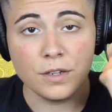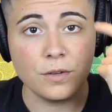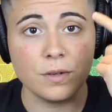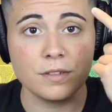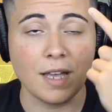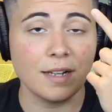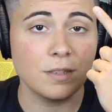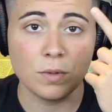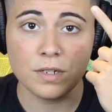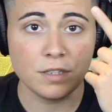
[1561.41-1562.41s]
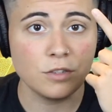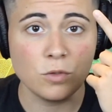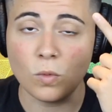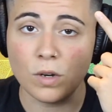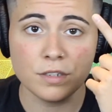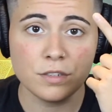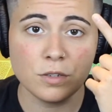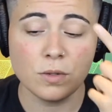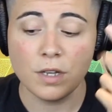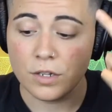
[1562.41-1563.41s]
You know exactly what it is you want to
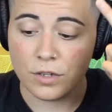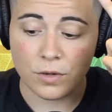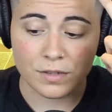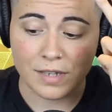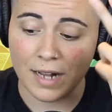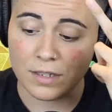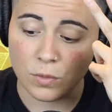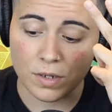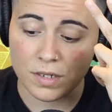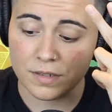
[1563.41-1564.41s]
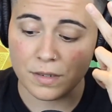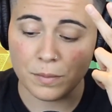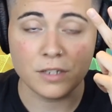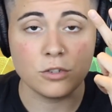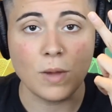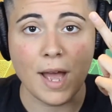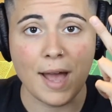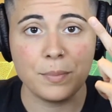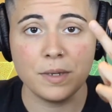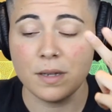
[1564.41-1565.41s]
do. You know exactly what it is that makes you
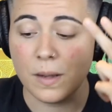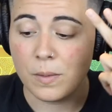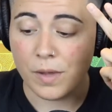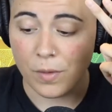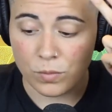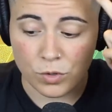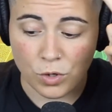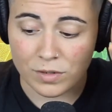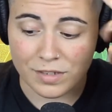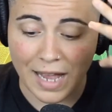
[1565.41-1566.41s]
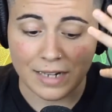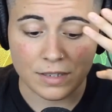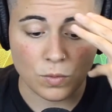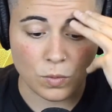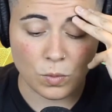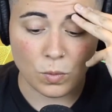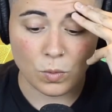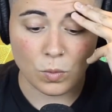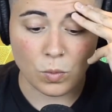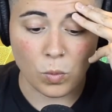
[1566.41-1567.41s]
happy. And you know exactly
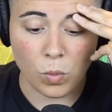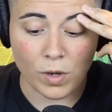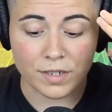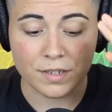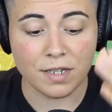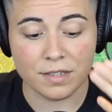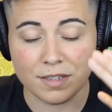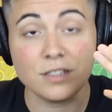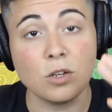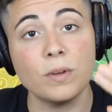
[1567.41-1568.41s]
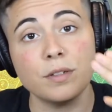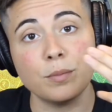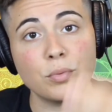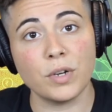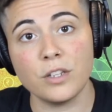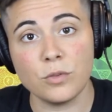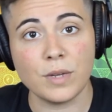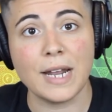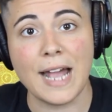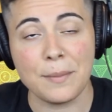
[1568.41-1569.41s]
what it is that's going to bring you
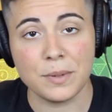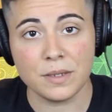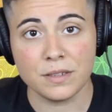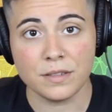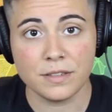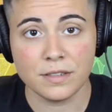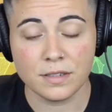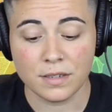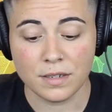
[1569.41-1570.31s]
that happiness.